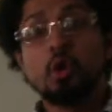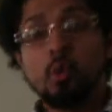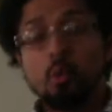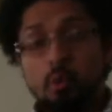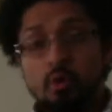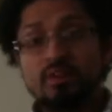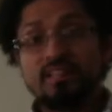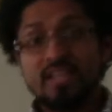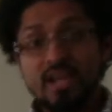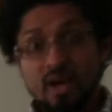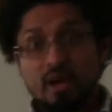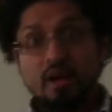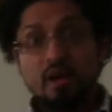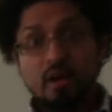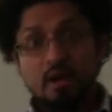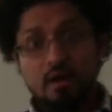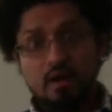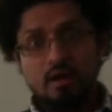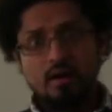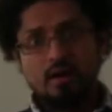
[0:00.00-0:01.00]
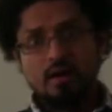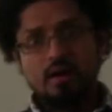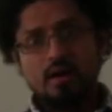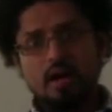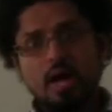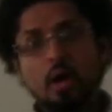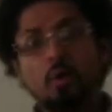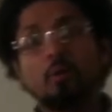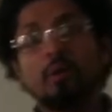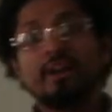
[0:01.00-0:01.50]
weren't
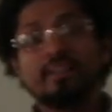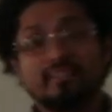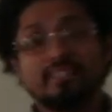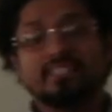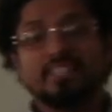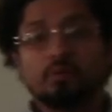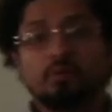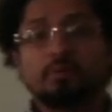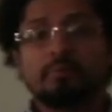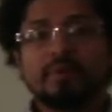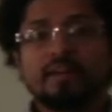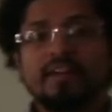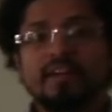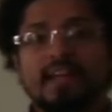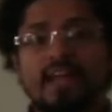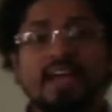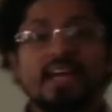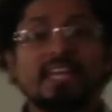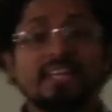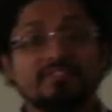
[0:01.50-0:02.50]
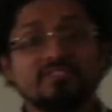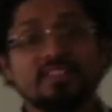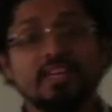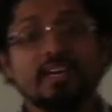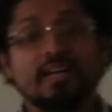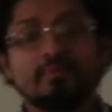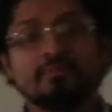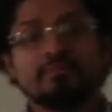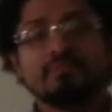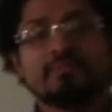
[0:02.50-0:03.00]
aware that they were paying ahead of
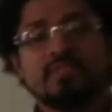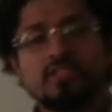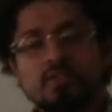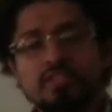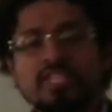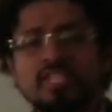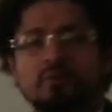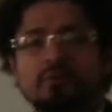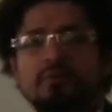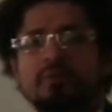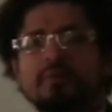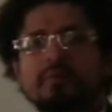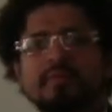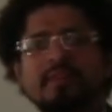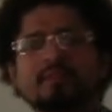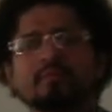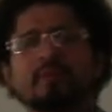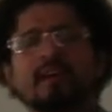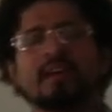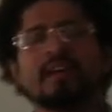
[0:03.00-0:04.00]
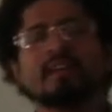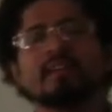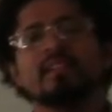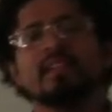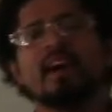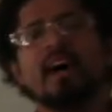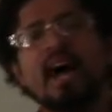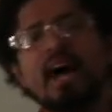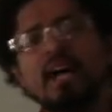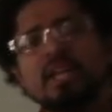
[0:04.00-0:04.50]
time. So this is what we mean by
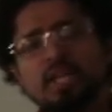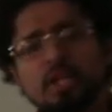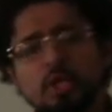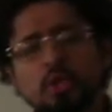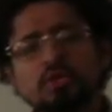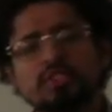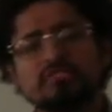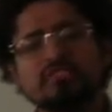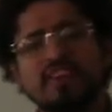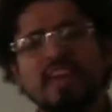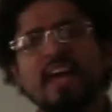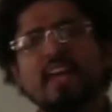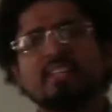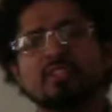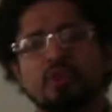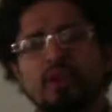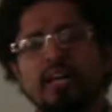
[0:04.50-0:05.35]
useful act or